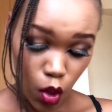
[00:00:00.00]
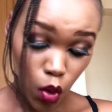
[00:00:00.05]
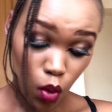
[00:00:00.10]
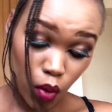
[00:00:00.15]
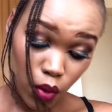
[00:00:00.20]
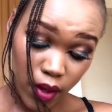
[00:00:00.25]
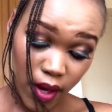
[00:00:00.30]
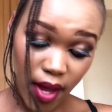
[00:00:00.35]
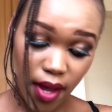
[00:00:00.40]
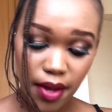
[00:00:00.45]

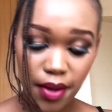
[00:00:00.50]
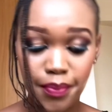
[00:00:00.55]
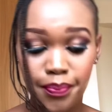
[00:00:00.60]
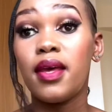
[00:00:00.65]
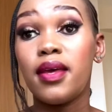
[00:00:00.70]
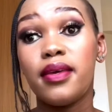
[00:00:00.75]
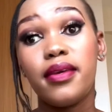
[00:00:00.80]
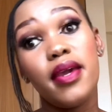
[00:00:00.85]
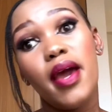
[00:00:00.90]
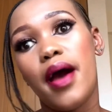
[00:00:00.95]
Okay,
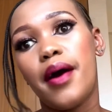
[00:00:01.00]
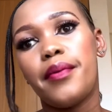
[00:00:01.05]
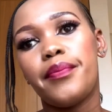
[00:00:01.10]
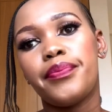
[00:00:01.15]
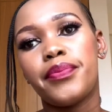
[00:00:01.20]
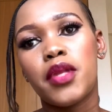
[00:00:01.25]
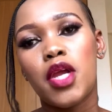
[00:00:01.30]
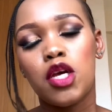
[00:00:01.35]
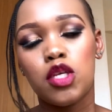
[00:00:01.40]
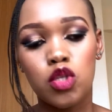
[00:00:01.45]
yeah.
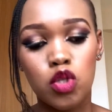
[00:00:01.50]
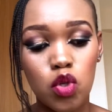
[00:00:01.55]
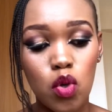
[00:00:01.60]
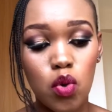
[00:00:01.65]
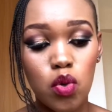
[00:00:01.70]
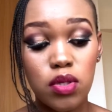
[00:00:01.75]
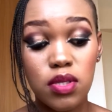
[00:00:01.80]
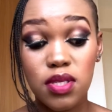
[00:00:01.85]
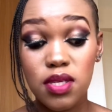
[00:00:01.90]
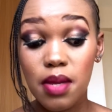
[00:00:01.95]
So
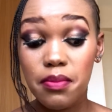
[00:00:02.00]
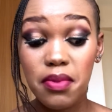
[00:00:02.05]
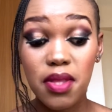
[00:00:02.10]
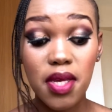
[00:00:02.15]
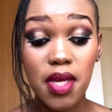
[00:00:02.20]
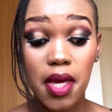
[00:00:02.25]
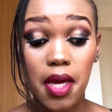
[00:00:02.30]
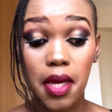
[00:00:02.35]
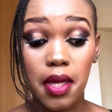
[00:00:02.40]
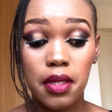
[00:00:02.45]

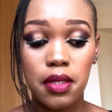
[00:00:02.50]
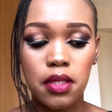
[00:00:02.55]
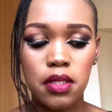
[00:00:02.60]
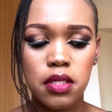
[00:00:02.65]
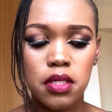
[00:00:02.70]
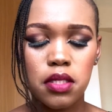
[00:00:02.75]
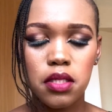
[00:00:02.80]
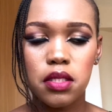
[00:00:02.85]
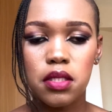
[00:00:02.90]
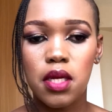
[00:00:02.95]
something
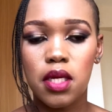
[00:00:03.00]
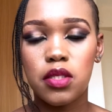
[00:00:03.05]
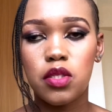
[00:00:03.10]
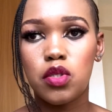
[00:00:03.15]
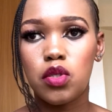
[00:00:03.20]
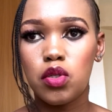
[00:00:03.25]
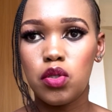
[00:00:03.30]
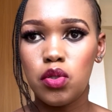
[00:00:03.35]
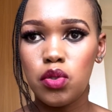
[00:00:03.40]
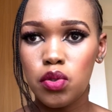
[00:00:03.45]
else that
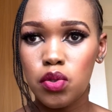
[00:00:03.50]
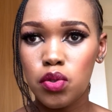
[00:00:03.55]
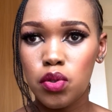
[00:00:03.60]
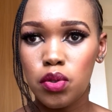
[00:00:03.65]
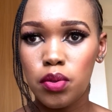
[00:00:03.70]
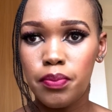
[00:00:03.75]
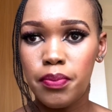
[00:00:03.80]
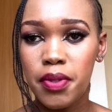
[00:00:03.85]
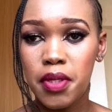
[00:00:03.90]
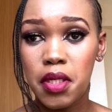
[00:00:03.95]
you
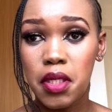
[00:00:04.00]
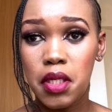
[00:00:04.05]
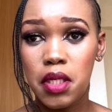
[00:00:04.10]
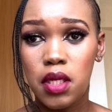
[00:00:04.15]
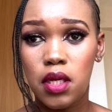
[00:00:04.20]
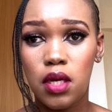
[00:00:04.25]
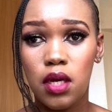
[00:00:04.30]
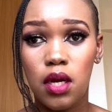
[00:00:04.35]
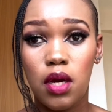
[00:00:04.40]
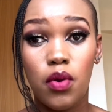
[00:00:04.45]
should be
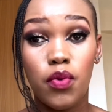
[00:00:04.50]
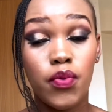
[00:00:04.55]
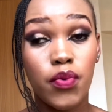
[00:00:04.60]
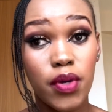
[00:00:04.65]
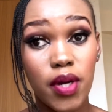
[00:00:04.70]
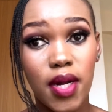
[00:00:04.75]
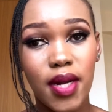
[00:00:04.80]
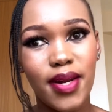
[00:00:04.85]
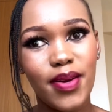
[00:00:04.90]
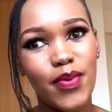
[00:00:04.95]

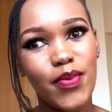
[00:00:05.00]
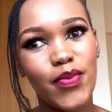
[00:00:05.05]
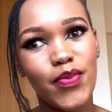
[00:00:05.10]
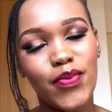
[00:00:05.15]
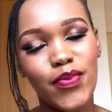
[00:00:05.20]
really